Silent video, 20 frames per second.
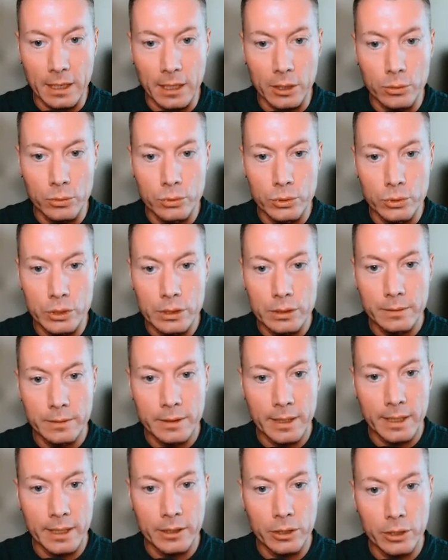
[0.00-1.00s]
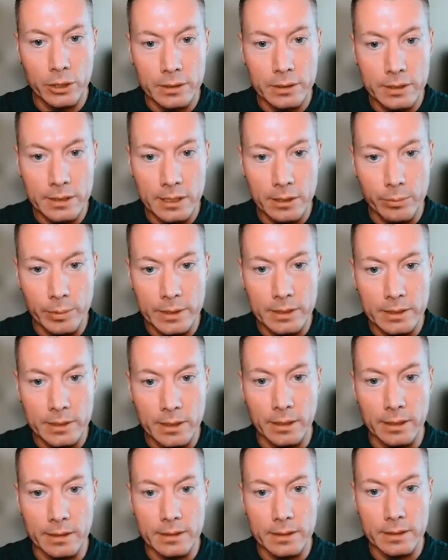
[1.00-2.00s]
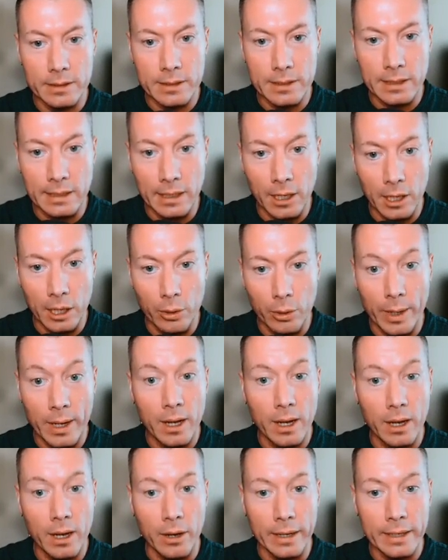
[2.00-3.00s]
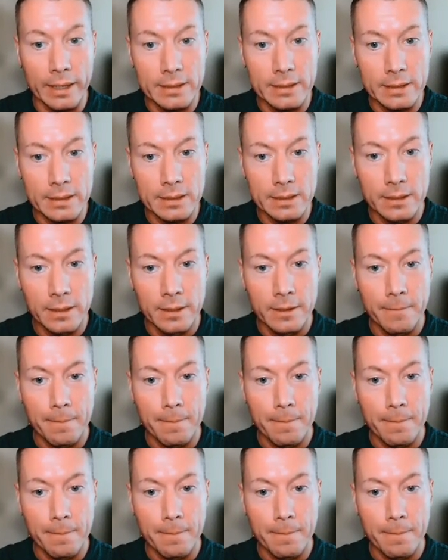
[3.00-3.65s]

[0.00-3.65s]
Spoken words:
lows, yeah, you can see we're starting to see lower highs.